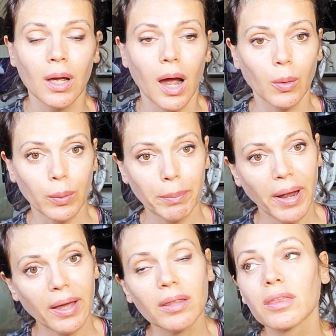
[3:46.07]
our
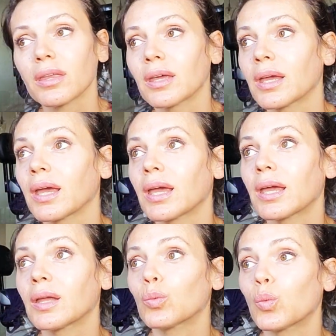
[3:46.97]
path
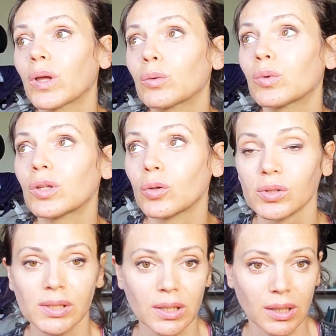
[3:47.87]
and when we don't
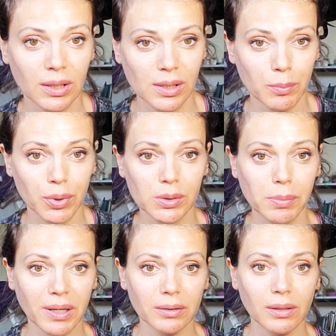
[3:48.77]
see things in
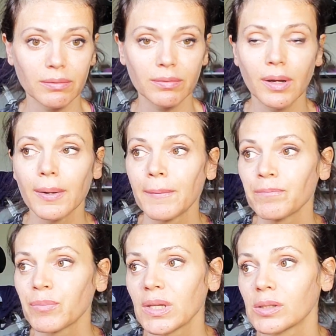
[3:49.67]
perspective.
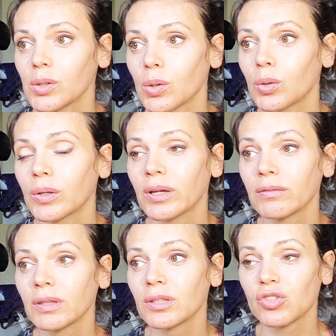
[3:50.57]
So
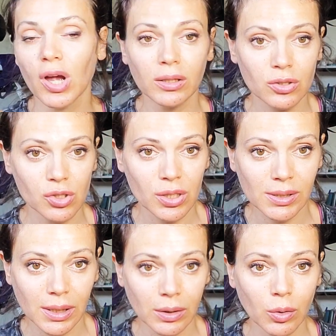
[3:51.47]
even the
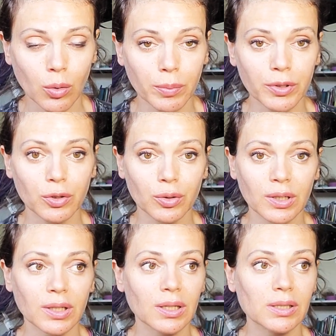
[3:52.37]
challenges are
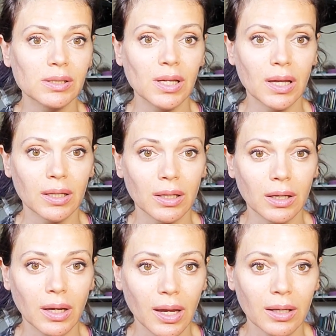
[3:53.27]
opportunities and
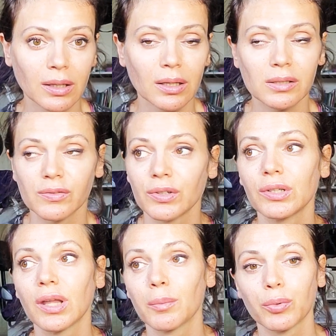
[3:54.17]
again it is very
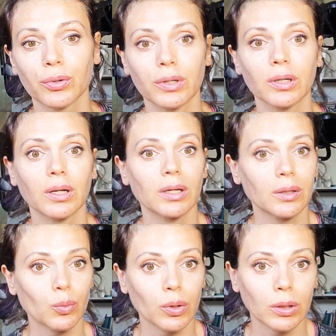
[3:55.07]
temporary,
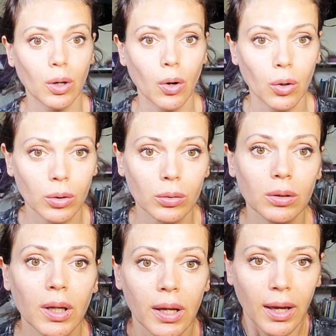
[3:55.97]
it will
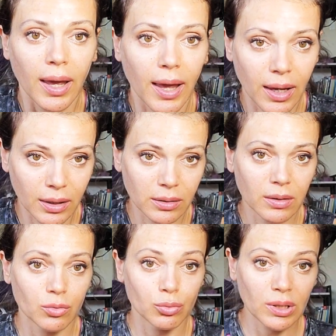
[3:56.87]
all end
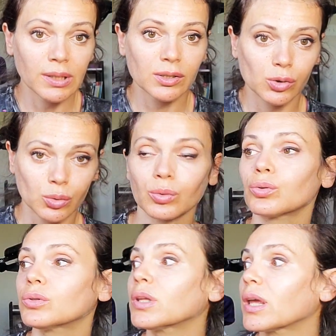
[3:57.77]
really
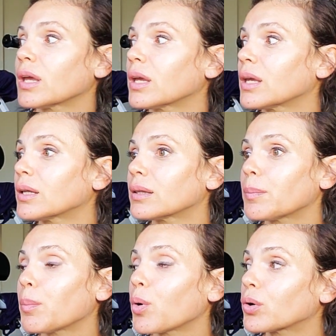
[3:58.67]
soon and the
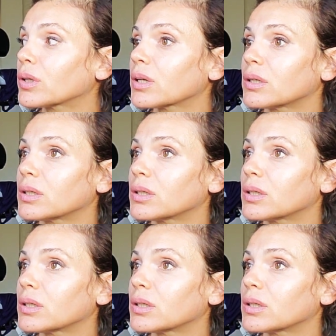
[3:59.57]
point here